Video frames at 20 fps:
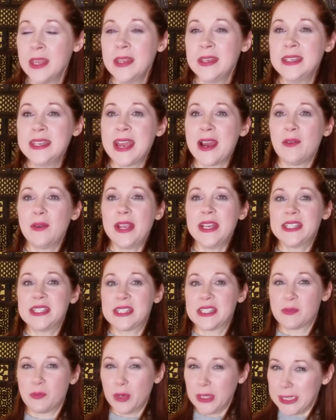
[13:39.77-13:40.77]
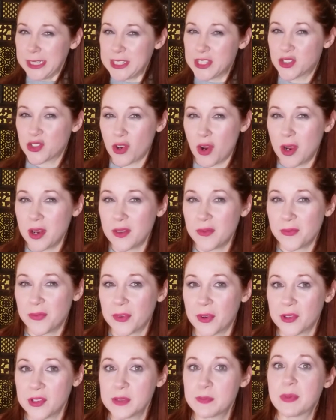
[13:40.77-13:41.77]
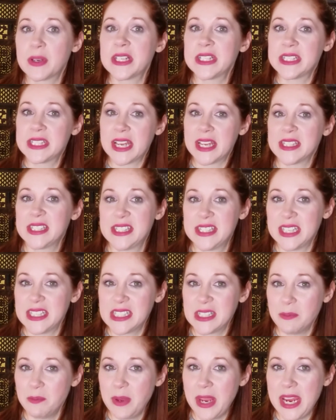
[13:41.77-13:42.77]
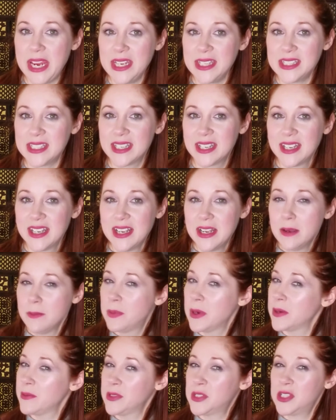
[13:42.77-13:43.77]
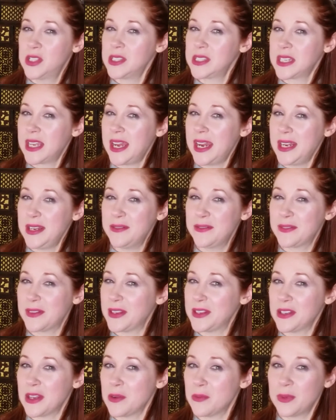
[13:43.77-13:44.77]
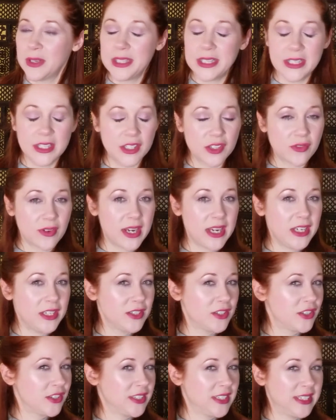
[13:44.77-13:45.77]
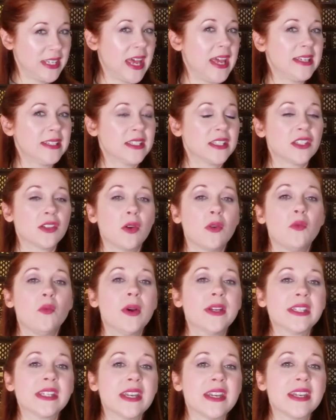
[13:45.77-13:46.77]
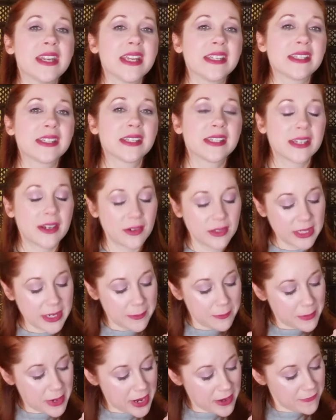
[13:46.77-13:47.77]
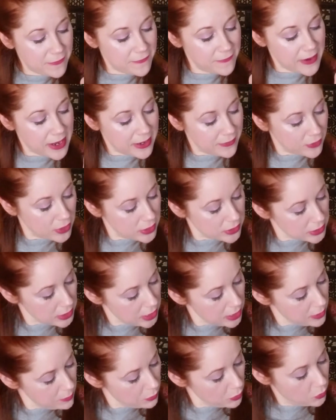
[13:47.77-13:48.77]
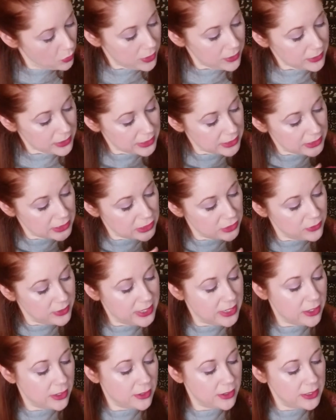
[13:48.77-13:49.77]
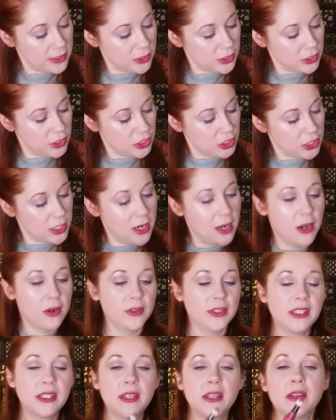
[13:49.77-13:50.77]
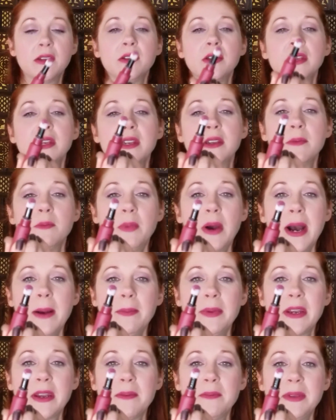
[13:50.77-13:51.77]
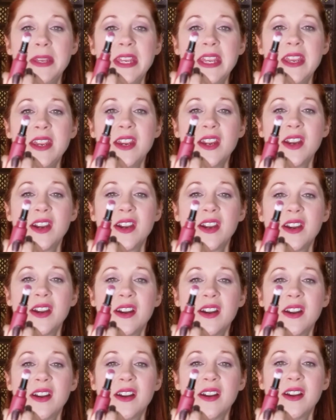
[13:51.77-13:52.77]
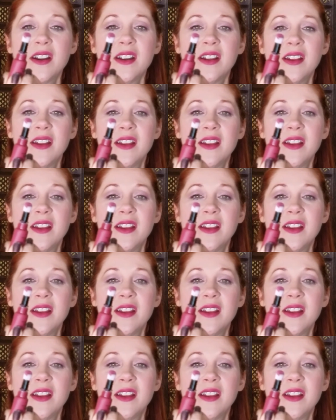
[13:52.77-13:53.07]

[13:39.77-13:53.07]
Now, it's really strong at first, but it does dissipate. But it was just kind of a really strange scent. So it wasn't necessarily my favorite. But what I'm going to do here is just show. So you pop it up here,